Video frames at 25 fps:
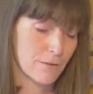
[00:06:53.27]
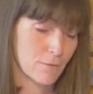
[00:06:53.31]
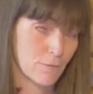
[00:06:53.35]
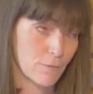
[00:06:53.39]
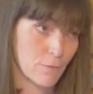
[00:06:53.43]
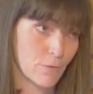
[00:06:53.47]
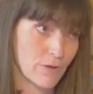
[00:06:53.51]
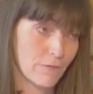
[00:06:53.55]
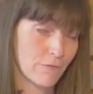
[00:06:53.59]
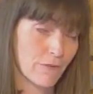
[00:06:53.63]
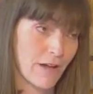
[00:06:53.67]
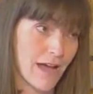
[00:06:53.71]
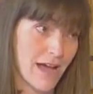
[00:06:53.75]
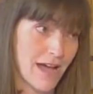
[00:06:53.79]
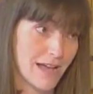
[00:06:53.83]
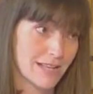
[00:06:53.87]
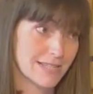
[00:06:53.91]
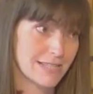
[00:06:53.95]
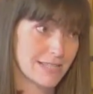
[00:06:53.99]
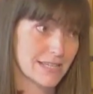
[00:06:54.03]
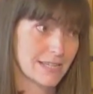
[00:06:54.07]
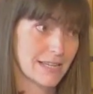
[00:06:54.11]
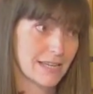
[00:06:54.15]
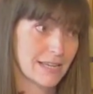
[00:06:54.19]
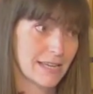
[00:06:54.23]
We've had
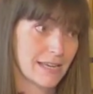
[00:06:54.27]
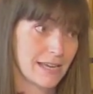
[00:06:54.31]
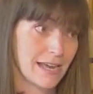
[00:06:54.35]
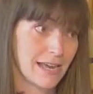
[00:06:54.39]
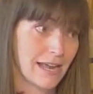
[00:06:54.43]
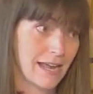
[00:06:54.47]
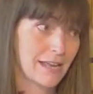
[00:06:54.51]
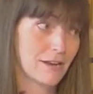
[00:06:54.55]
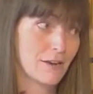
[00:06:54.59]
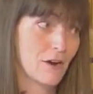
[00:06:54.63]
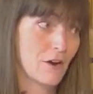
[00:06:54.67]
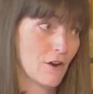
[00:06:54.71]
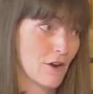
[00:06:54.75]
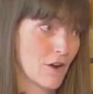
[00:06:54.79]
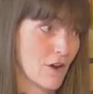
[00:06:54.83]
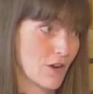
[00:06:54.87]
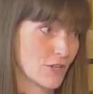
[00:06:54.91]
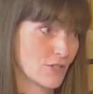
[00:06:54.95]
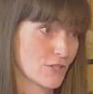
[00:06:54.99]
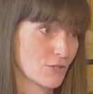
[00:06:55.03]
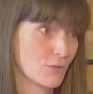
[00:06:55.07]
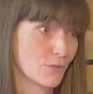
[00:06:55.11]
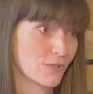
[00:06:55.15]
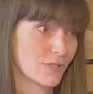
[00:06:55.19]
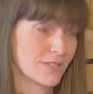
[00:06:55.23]
in our
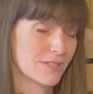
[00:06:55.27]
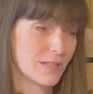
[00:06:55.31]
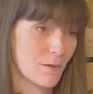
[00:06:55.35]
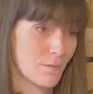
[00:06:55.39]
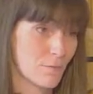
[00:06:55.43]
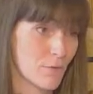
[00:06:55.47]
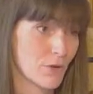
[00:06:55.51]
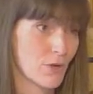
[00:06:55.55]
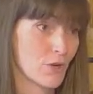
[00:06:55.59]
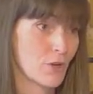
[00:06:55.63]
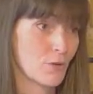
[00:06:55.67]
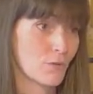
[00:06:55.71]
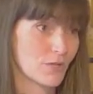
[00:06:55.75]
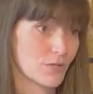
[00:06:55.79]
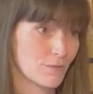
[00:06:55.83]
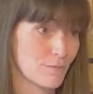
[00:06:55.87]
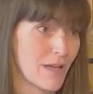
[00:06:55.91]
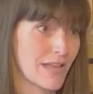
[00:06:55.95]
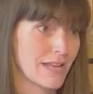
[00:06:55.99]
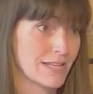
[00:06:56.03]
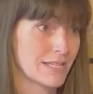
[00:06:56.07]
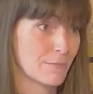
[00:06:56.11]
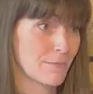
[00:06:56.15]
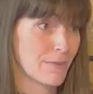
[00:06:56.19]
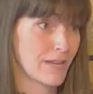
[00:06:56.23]
household someone who was
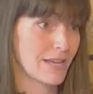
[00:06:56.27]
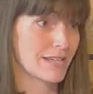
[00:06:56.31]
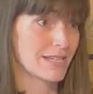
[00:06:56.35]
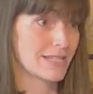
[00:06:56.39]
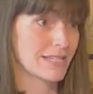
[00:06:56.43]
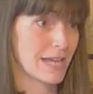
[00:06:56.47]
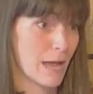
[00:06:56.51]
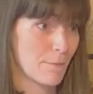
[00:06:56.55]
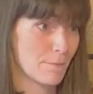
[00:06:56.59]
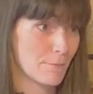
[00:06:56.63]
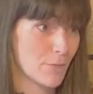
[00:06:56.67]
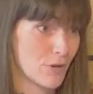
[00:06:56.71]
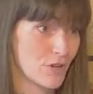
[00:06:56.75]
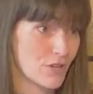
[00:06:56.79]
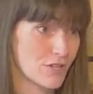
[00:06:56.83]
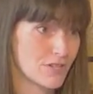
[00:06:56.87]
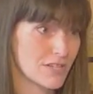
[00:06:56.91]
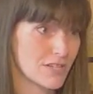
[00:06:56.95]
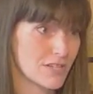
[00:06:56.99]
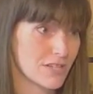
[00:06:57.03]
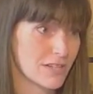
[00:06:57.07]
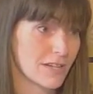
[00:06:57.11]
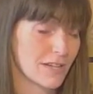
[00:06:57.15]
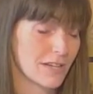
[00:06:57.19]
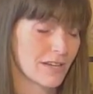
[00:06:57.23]
meant to be a shepherd
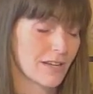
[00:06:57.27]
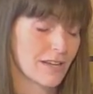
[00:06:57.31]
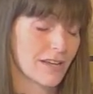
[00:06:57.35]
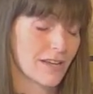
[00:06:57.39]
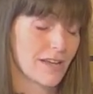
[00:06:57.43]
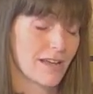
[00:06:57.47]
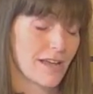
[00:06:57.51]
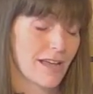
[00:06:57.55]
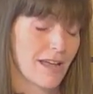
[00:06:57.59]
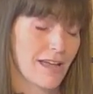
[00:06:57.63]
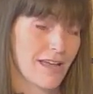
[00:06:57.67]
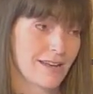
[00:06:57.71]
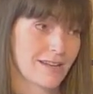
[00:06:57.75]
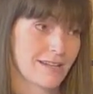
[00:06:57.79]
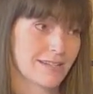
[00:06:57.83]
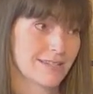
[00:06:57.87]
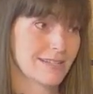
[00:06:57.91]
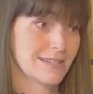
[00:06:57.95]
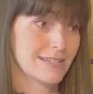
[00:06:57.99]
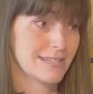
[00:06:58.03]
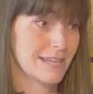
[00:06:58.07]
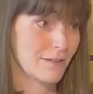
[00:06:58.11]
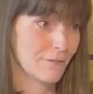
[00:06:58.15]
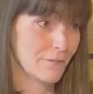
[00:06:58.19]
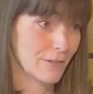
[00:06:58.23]
in his
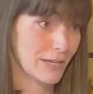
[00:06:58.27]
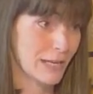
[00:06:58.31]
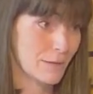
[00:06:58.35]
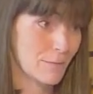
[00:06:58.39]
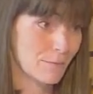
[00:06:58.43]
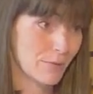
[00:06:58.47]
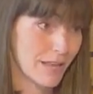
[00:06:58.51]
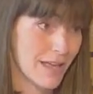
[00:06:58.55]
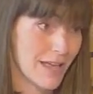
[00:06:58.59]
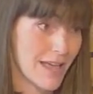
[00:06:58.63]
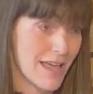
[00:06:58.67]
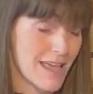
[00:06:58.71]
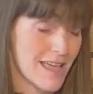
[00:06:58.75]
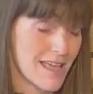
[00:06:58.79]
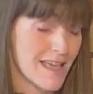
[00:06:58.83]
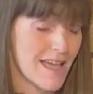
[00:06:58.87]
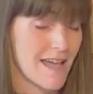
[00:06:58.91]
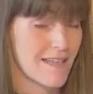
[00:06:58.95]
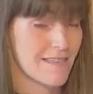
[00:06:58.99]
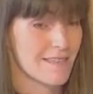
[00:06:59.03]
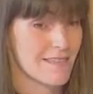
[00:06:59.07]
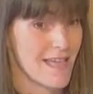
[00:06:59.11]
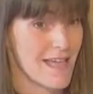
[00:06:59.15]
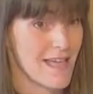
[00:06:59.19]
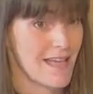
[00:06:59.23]
nativity play,
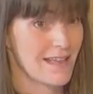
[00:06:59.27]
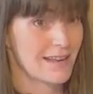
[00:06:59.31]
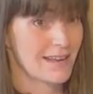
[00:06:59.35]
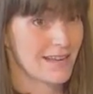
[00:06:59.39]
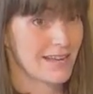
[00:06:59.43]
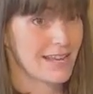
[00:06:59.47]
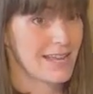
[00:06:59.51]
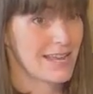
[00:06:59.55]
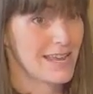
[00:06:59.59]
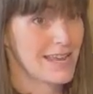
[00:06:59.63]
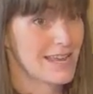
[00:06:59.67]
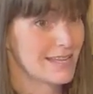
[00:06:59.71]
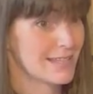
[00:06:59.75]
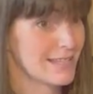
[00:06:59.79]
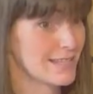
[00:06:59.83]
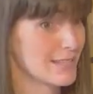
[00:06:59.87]
and then he ate